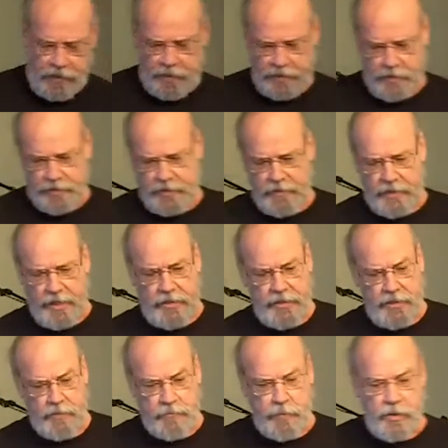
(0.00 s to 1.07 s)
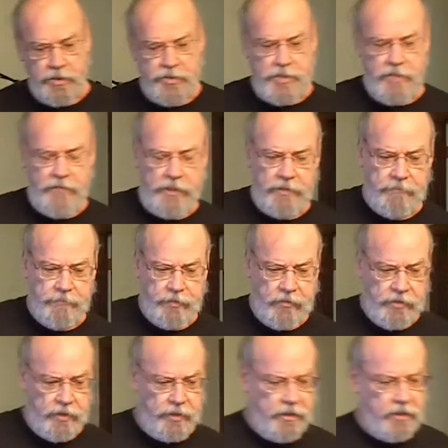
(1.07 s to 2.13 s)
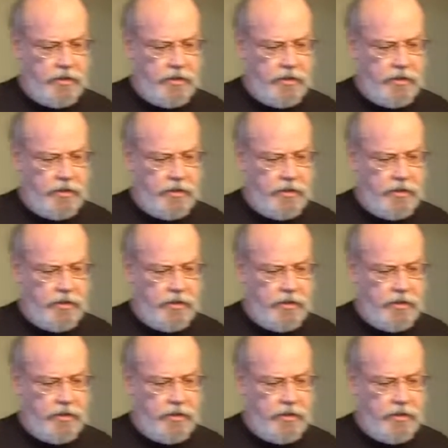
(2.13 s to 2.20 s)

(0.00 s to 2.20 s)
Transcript: I, uh, I get bursts of it, usually